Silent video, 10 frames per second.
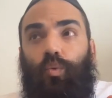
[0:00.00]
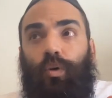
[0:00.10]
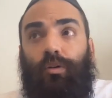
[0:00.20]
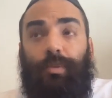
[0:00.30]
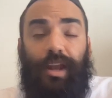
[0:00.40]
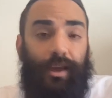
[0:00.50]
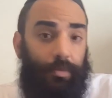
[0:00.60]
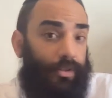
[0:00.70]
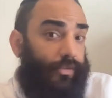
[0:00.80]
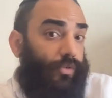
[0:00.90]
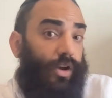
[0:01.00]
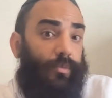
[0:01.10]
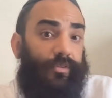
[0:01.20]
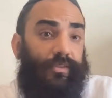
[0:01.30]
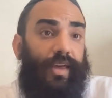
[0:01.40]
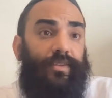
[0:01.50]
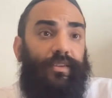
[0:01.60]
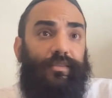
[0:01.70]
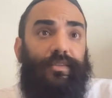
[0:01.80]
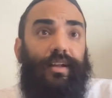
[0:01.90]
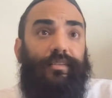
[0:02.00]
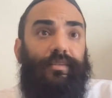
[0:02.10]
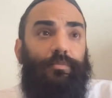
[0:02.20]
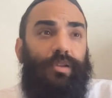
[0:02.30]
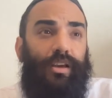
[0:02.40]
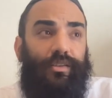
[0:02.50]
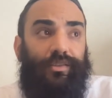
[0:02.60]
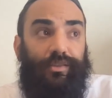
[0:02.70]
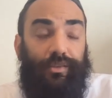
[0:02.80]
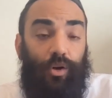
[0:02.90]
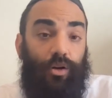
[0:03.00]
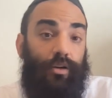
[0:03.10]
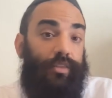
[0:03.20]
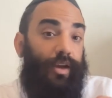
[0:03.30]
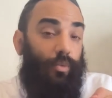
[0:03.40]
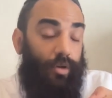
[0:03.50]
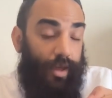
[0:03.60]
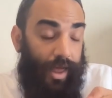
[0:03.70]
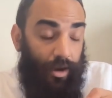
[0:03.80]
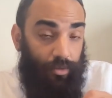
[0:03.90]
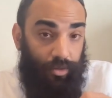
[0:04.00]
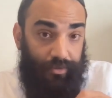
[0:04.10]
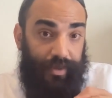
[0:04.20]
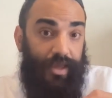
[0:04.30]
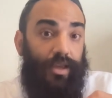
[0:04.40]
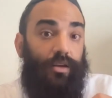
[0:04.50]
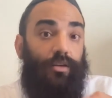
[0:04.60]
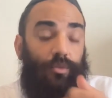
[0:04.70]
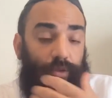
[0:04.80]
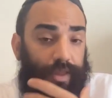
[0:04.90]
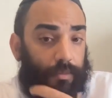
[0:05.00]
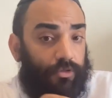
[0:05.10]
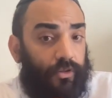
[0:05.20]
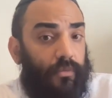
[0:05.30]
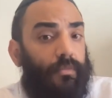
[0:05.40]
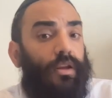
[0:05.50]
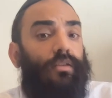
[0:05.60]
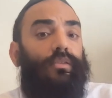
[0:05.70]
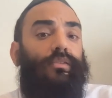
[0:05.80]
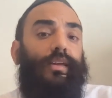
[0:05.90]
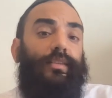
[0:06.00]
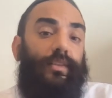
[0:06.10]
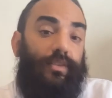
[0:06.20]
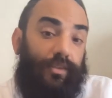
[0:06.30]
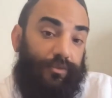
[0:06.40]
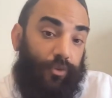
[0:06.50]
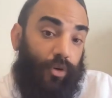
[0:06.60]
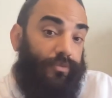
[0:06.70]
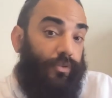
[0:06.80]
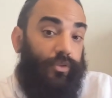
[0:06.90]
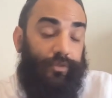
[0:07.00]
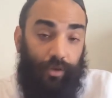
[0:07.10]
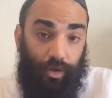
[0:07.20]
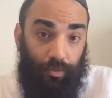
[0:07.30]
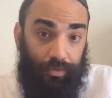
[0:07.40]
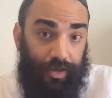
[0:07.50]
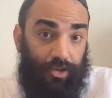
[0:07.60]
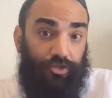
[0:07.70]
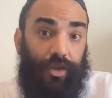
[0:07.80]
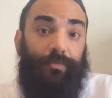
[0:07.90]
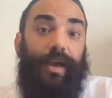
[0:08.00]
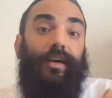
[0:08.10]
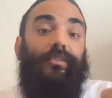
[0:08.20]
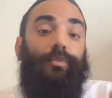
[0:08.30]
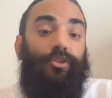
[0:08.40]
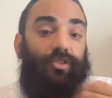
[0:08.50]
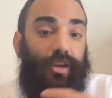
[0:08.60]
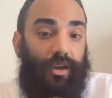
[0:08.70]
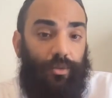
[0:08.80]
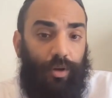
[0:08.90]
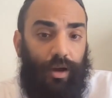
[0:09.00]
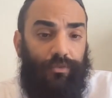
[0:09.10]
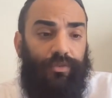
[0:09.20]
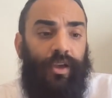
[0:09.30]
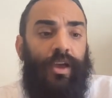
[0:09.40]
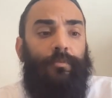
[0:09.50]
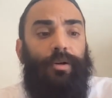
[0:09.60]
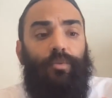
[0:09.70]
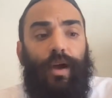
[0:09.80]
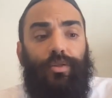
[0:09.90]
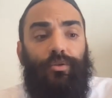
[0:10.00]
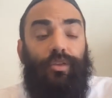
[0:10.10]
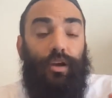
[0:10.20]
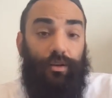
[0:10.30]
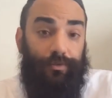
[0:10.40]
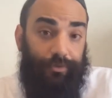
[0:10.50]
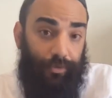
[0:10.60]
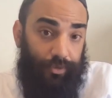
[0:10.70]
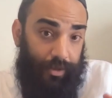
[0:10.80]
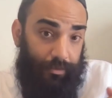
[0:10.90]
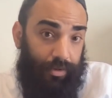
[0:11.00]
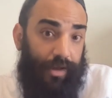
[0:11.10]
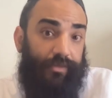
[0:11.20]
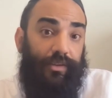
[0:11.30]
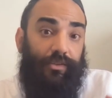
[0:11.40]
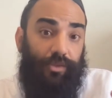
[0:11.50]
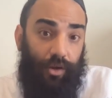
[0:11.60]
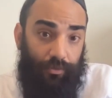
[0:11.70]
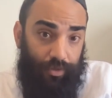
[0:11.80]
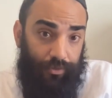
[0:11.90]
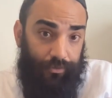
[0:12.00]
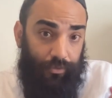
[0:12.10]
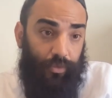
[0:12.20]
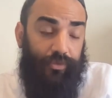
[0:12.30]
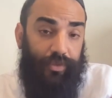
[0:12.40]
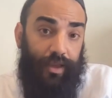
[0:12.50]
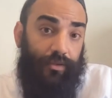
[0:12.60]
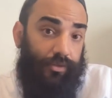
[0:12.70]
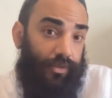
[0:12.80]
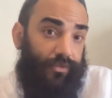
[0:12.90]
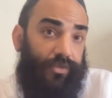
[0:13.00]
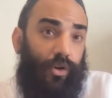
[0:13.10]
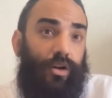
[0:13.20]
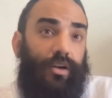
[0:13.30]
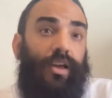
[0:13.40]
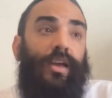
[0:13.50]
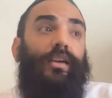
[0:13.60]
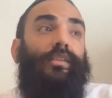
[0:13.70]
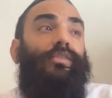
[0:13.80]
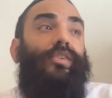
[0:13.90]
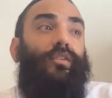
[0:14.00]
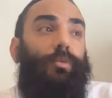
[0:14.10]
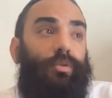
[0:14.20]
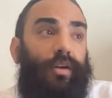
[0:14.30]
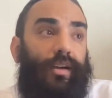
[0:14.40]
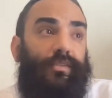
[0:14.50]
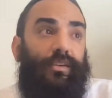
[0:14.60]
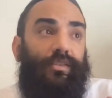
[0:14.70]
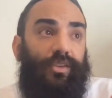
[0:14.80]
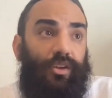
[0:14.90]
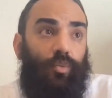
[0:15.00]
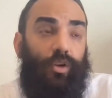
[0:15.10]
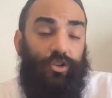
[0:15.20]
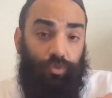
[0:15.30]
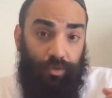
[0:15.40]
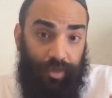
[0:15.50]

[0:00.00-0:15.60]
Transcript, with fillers: what Rabbi Nachman describes is that this is not simply a song that will herald in redemption, meaning to say that this fourfold song will take shape as Mashiach arrives, but rather the unfolding process of the four stages of song is the very process in which